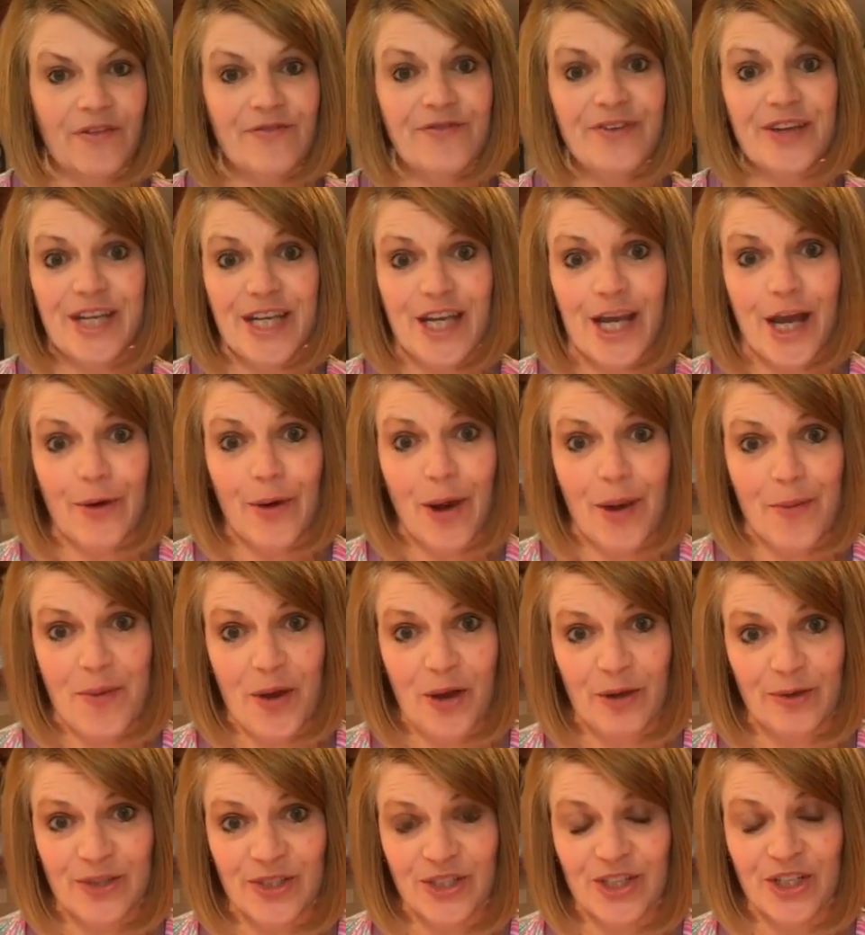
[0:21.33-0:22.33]
video I
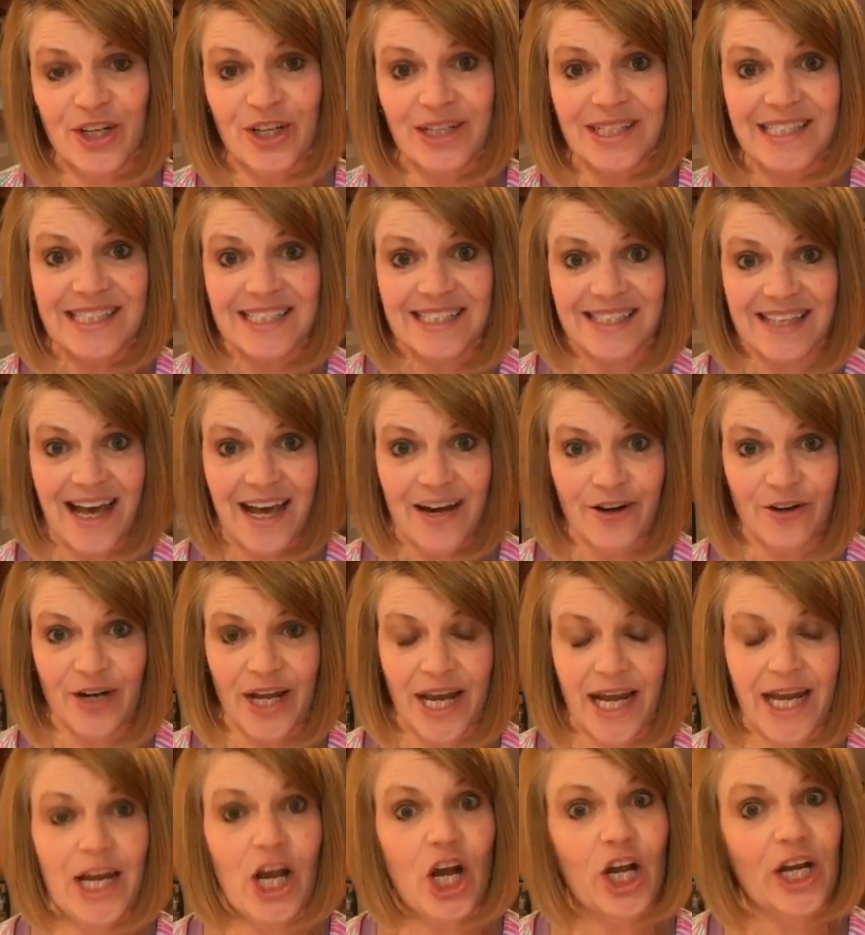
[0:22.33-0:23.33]
posted on
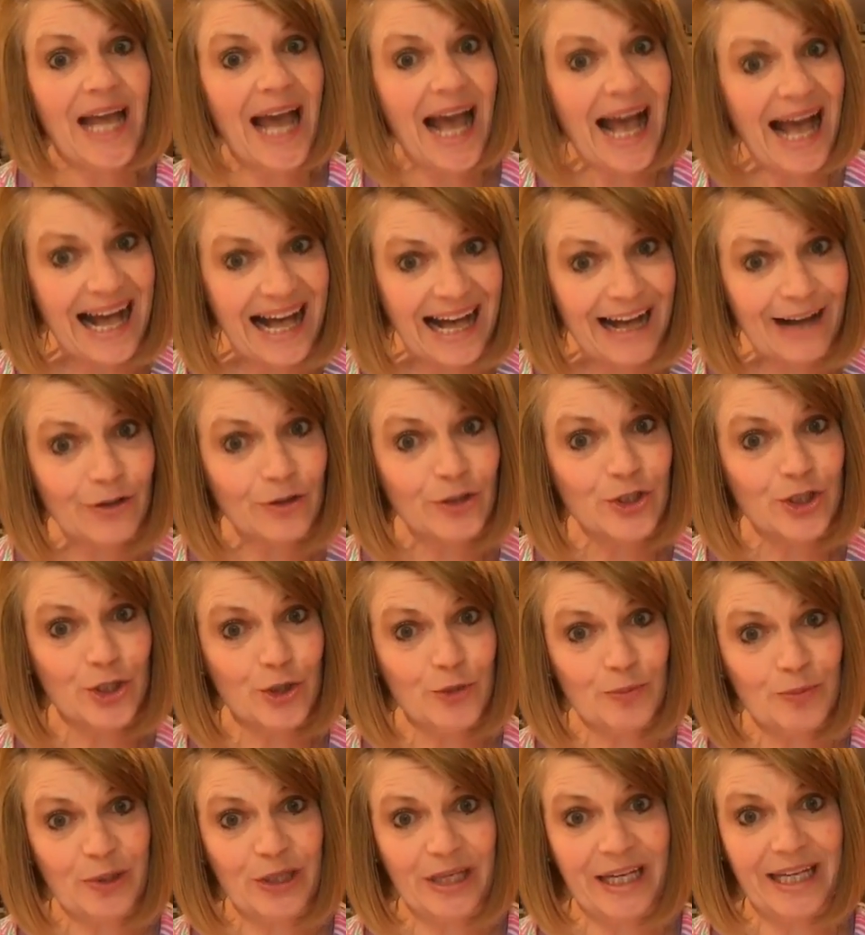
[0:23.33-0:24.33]
Saturday on how
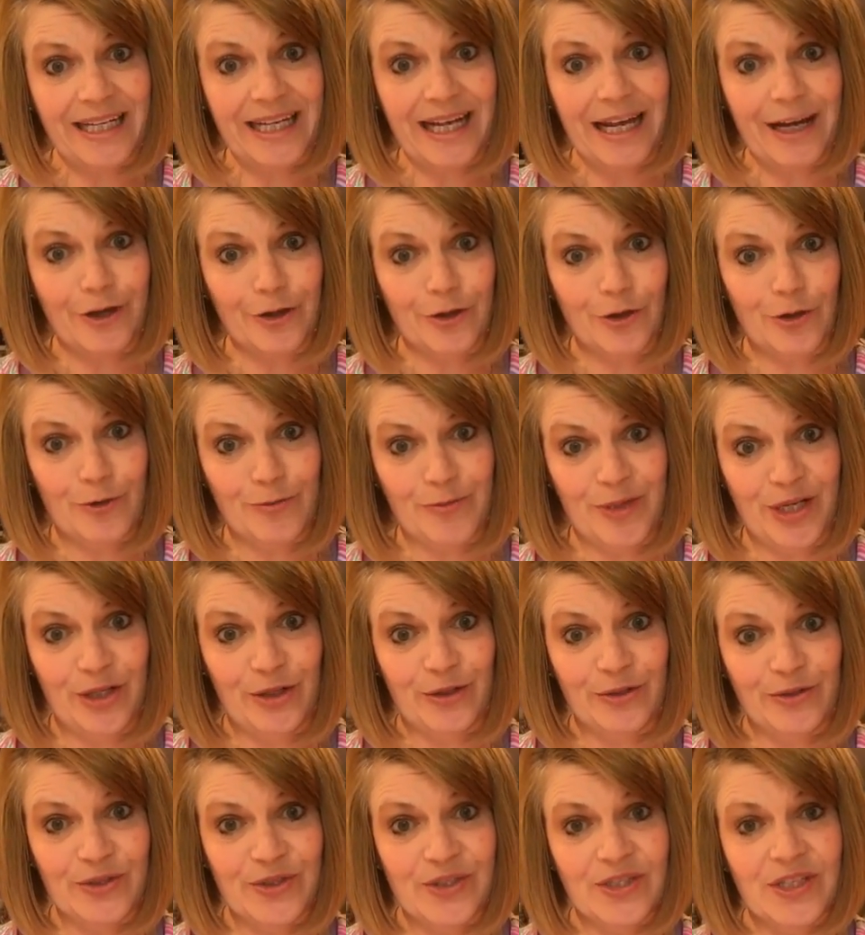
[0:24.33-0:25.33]
to plan out your
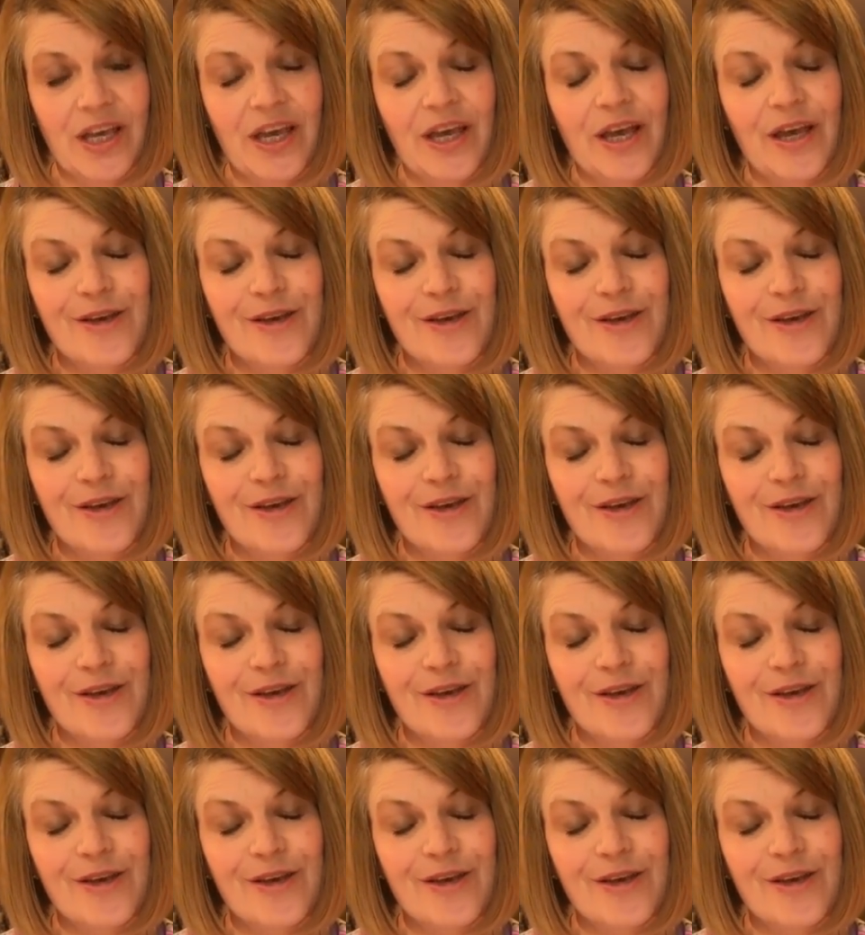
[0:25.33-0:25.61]
meals.